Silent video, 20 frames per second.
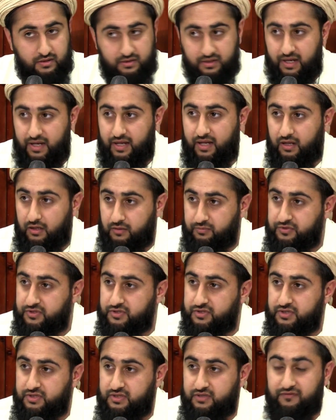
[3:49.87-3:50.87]
that helps
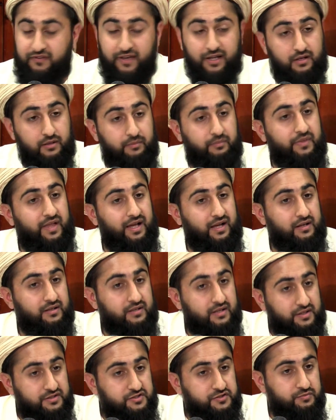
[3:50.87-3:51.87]
us to develop that
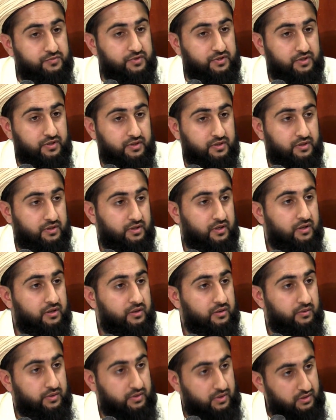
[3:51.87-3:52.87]
attachment
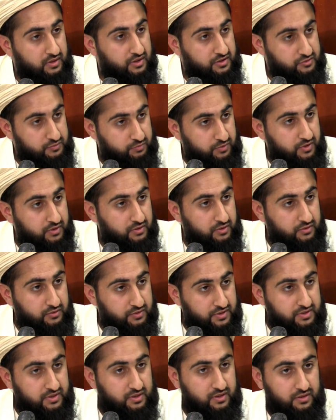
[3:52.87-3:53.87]
with Allah subhanahu
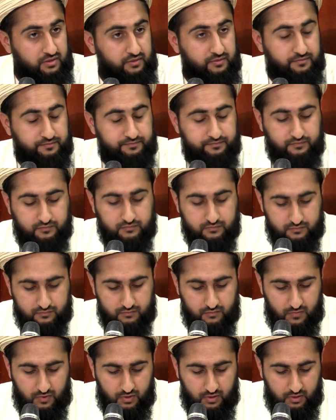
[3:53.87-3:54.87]
wa ta'ala.
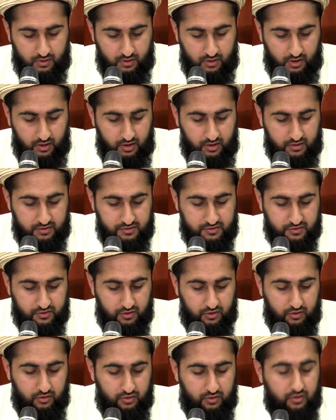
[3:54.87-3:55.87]

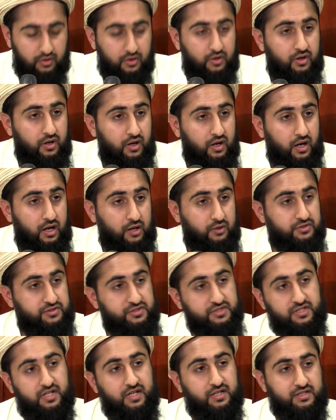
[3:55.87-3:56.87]
So I would
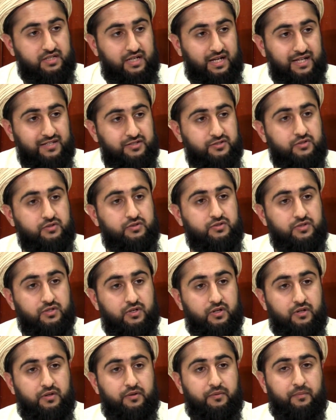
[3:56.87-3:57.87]
just like to ask us
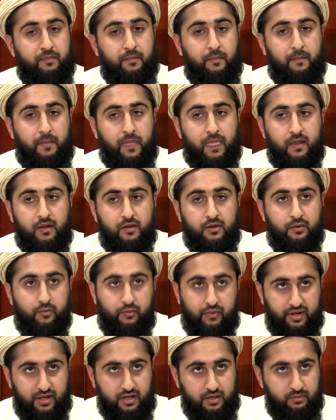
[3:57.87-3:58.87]
all,
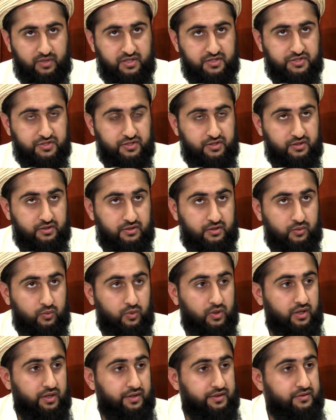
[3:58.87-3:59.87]
when I mention the
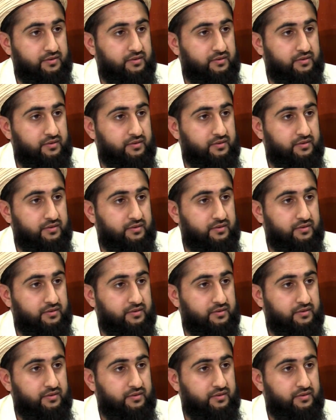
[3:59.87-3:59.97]
word